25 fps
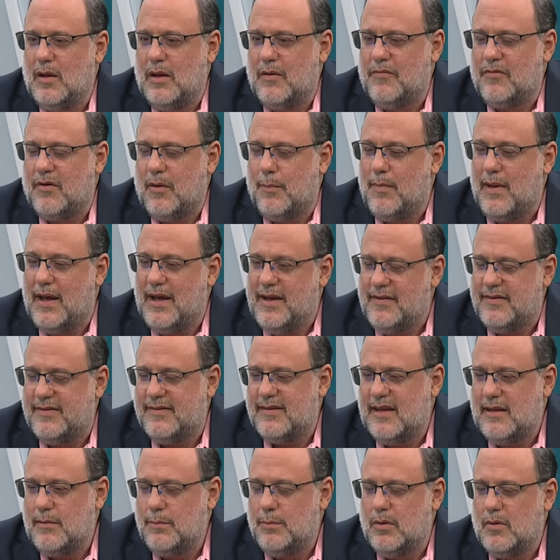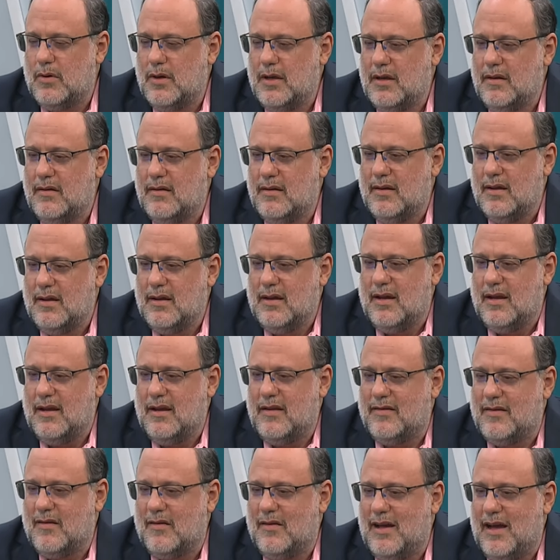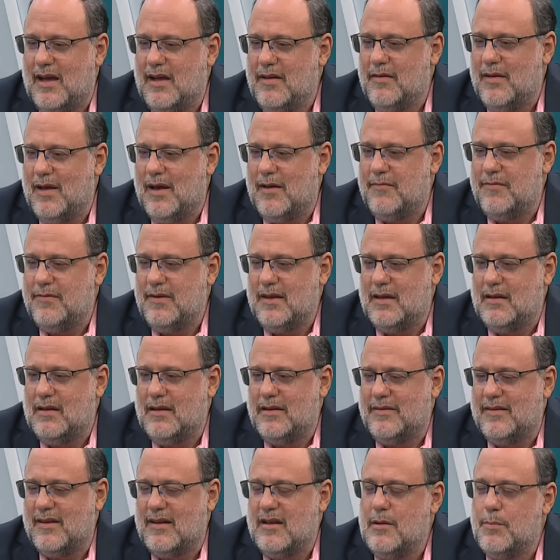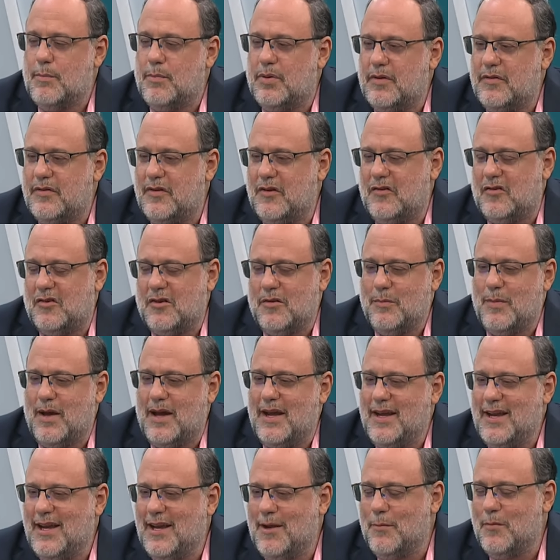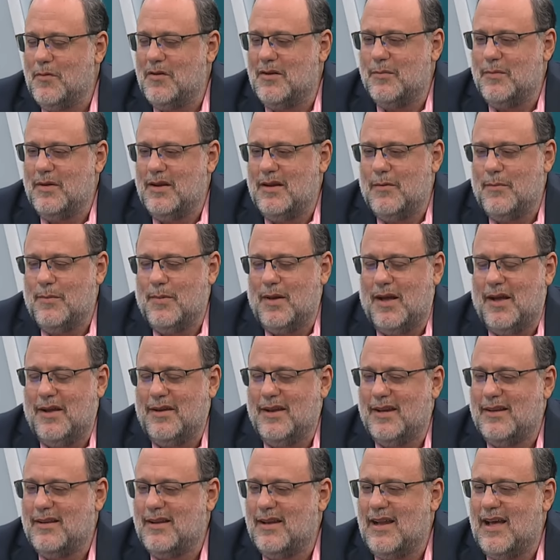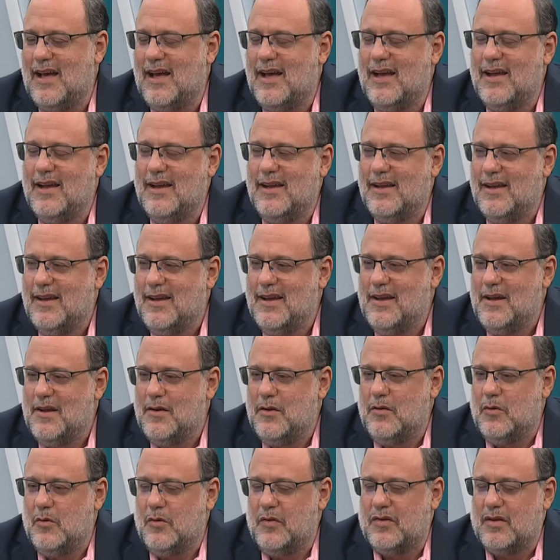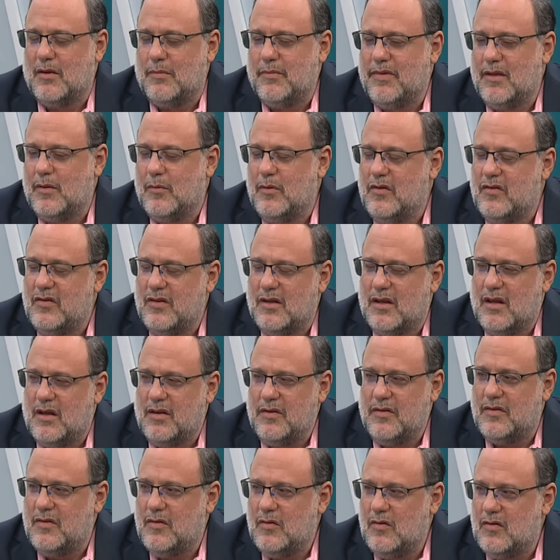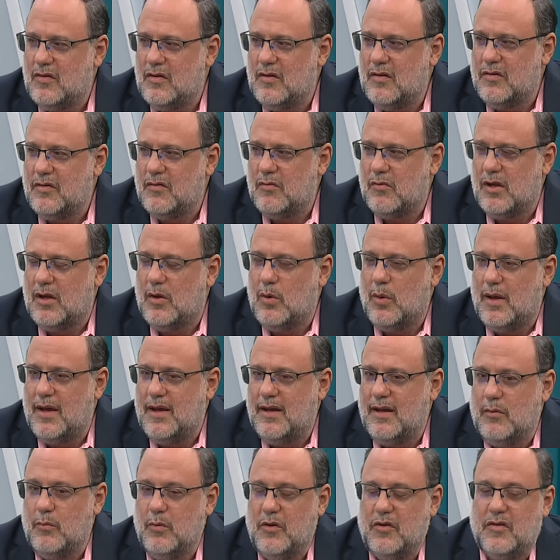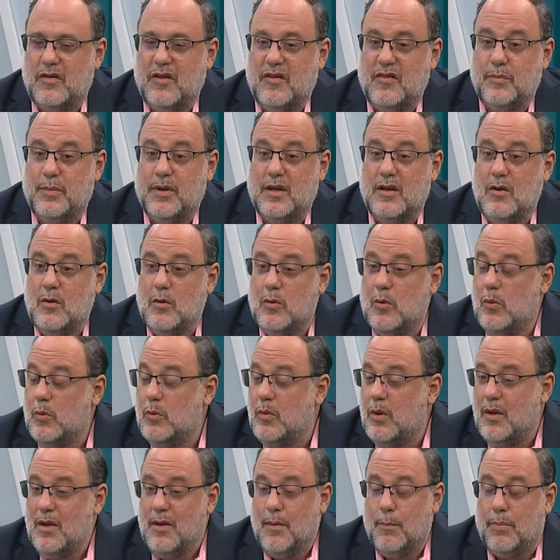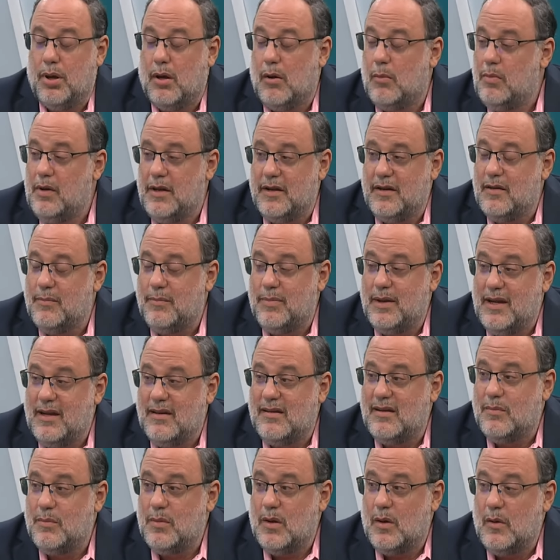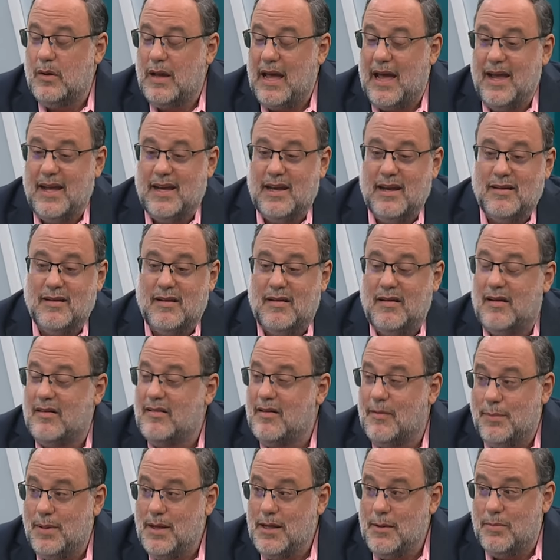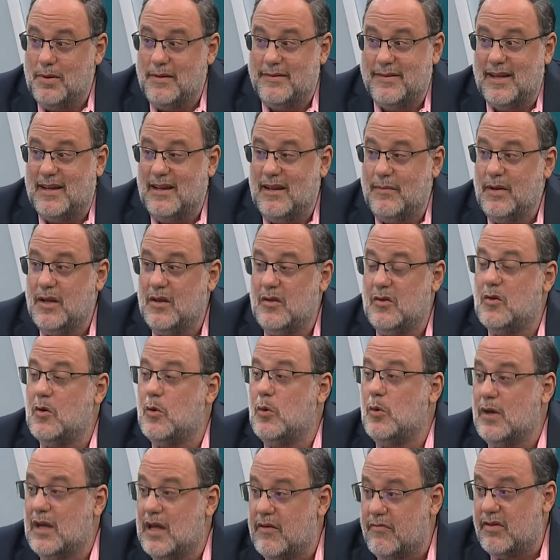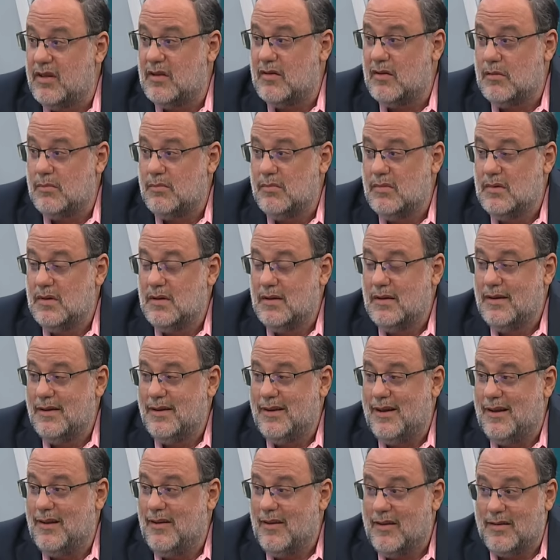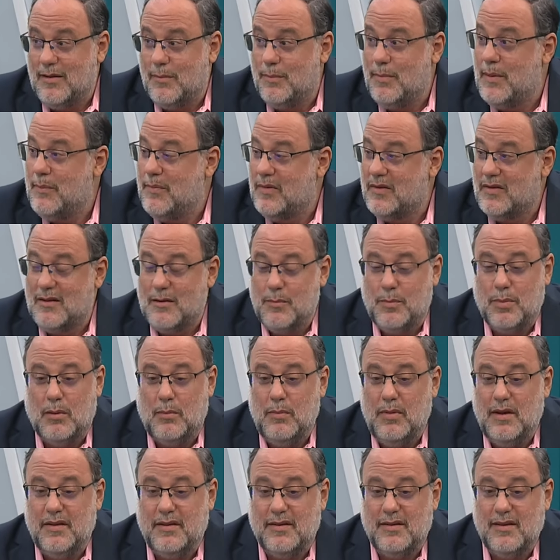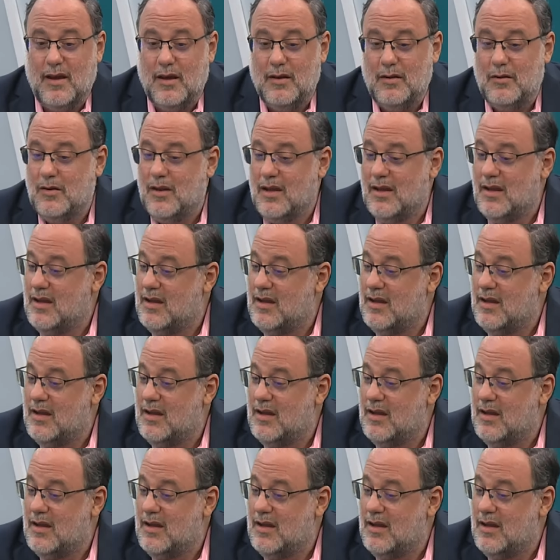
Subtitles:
from my standpoint, I feel it's an imposition by him to be demanding that I do something which the Constitution doesn't require and which there's been no public debate about. I get a lot of people telling me, don't give it up. A lot of members of the public saying,